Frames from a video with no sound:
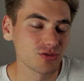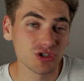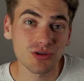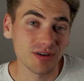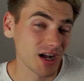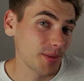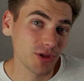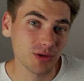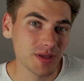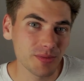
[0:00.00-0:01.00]
Sure, a couple
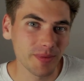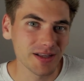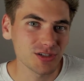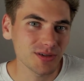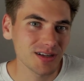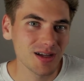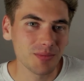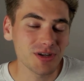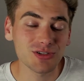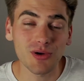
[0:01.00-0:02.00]
other people might do it,
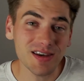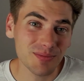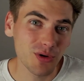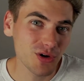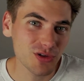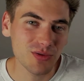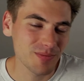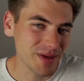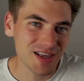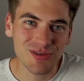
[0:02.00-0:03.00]
but it's going to put you
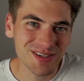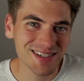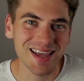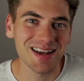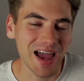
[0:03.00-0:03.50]
and make you stand